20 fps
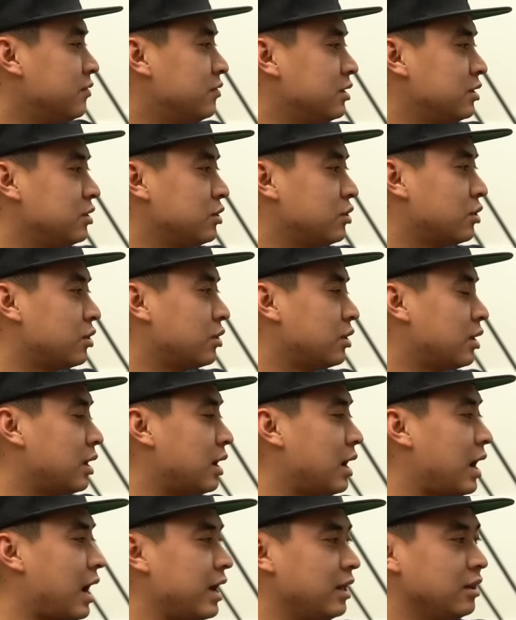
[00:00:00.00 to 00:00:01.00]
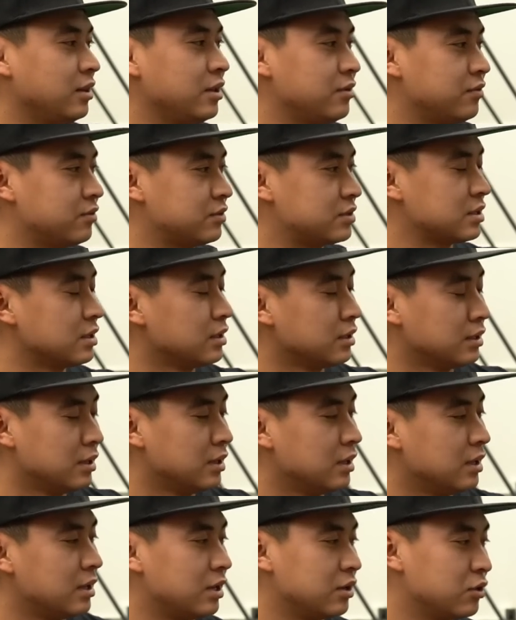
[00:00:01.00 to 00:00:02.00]
even your uh, Hi-Lift
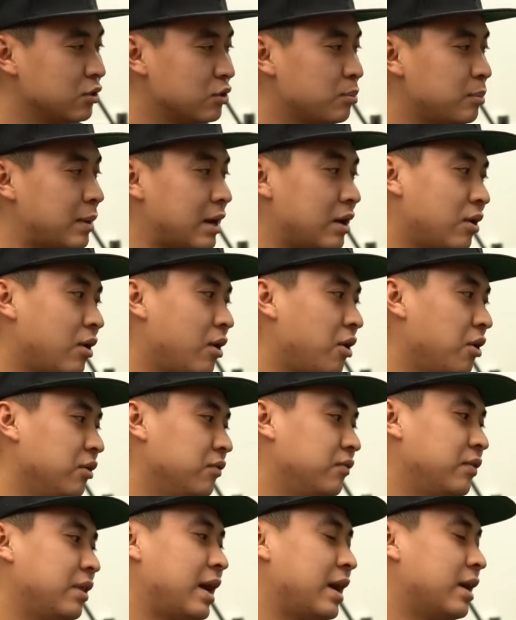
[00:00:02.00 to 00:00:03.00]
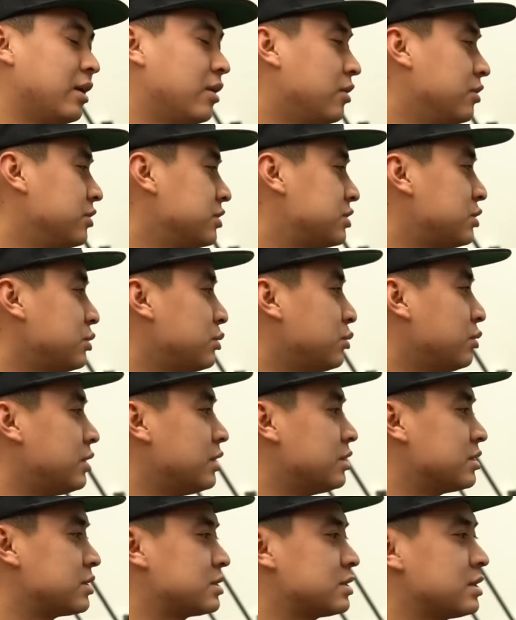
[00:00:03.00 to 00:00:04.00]
and you can mount all of that onto
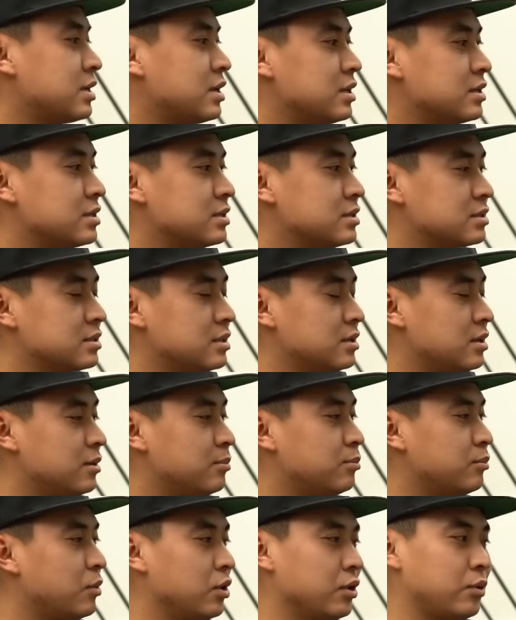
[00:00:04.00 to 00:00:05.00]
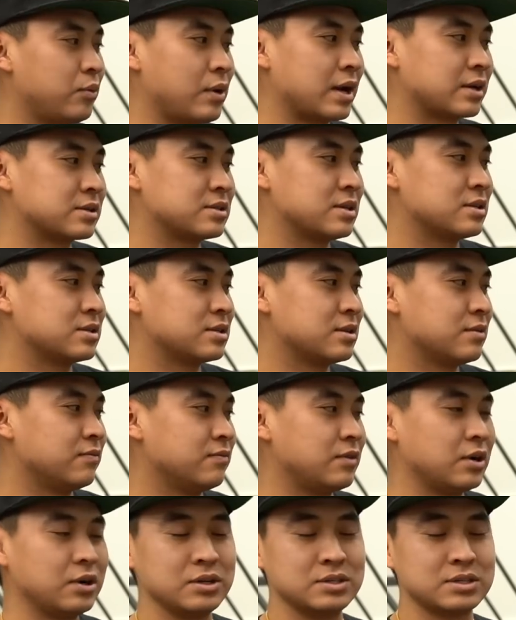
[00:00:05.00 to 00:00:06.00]
this uh, MOLLE rack
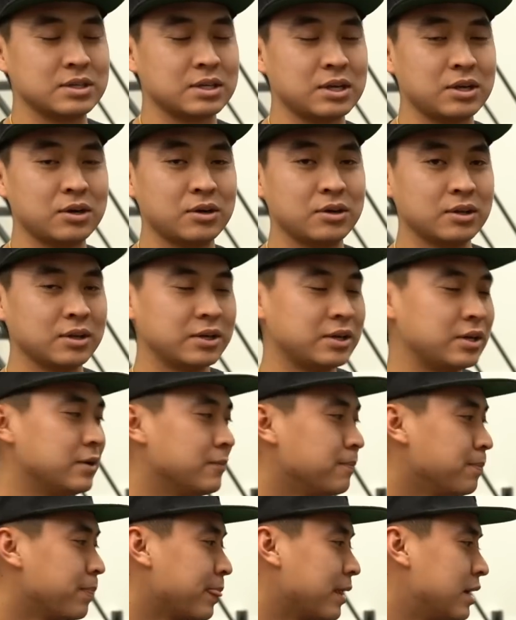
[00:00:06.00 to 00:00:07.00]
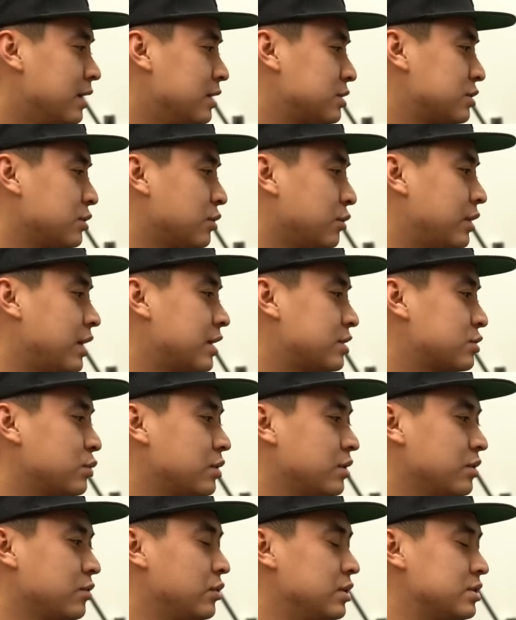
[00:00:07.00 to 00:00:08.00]
system very securely so that's
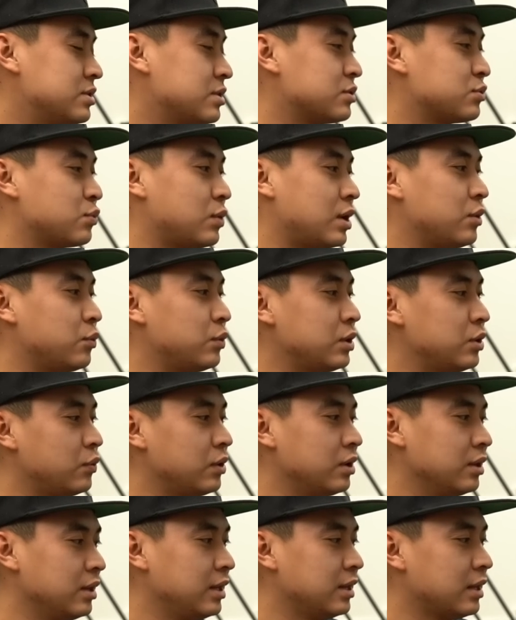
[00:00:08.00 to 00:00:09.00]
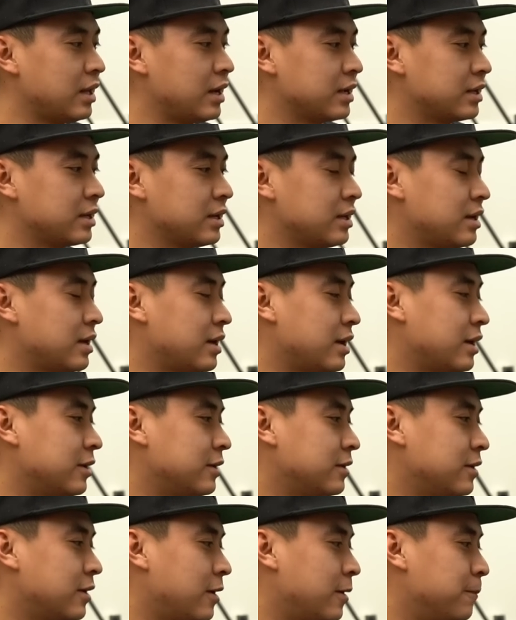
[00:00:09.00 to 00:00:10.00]
one of the reasons why we really like it
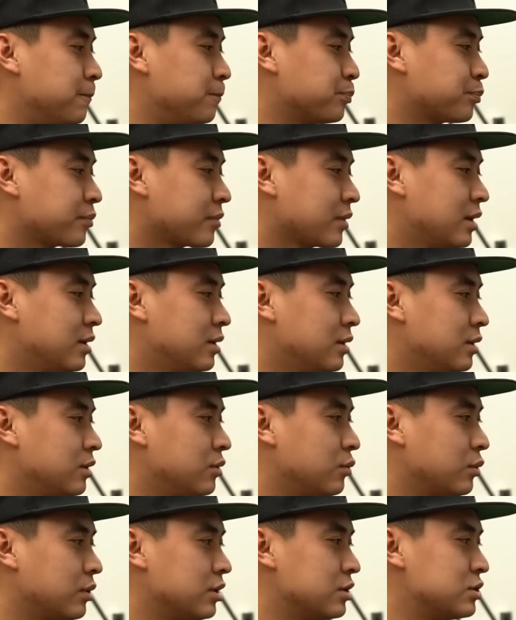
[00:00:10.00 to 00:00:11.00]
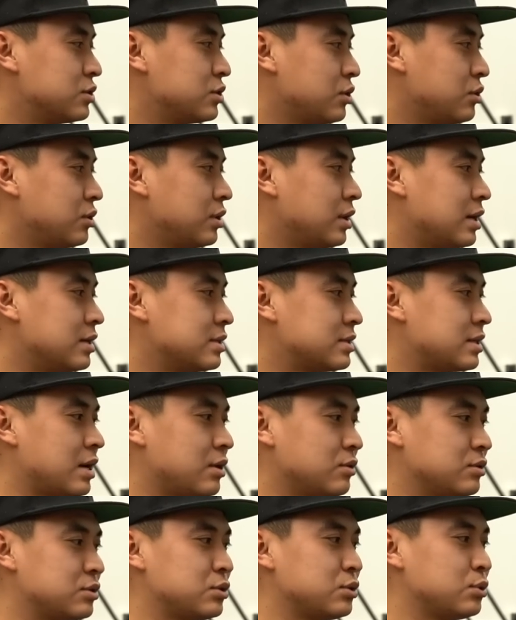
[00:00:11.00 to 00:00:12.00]
and um, we're going to show you guys
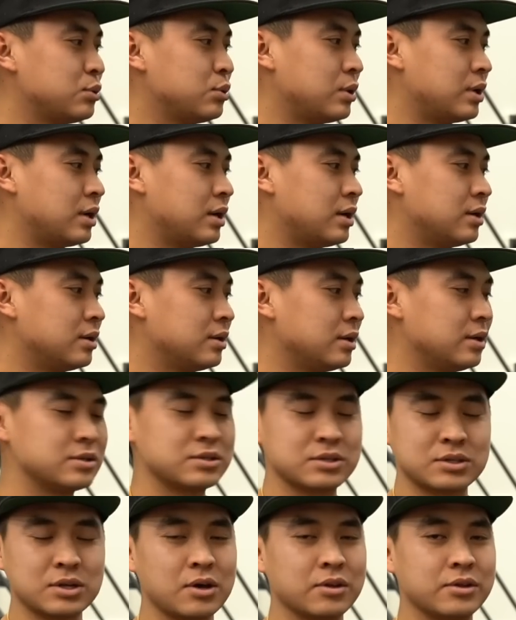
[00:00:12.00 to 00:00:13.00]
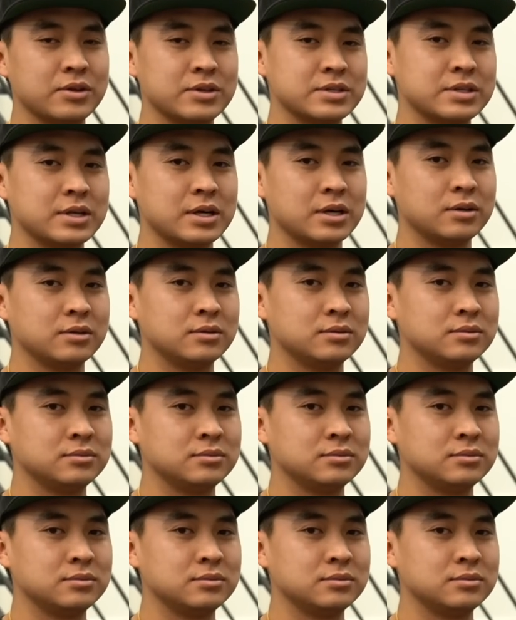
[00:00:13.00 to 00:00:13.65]
how to uh, install this now